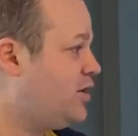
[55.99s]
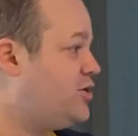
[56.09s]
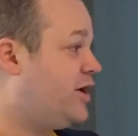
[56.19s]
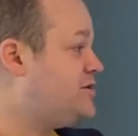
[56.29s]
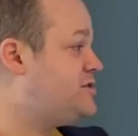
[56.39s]

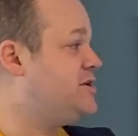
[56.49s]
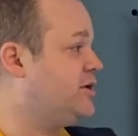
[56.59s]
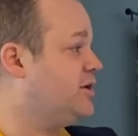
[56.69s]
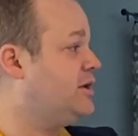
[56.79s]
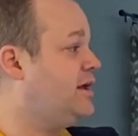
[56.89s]
You're going to
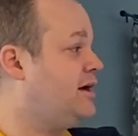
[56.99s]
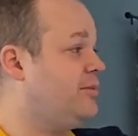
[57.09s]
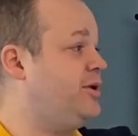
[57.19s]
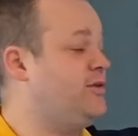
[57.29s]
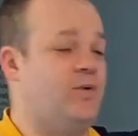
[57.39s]
still
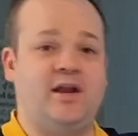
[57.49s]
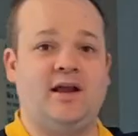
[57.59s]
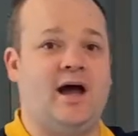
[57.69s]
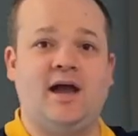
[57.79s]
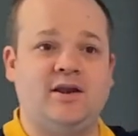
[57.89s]
complete the reading
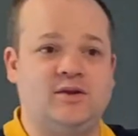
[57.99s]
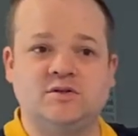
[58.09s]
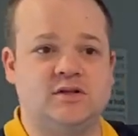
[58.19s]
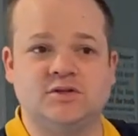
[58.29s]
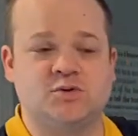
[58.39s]
guide
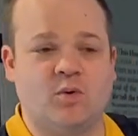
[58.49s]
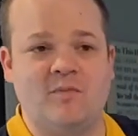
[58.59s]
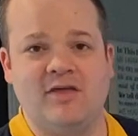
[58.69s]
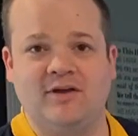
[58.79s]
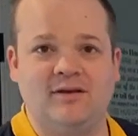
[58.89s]
using the SOAR
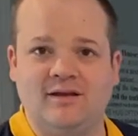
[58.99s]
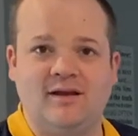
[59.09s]
method,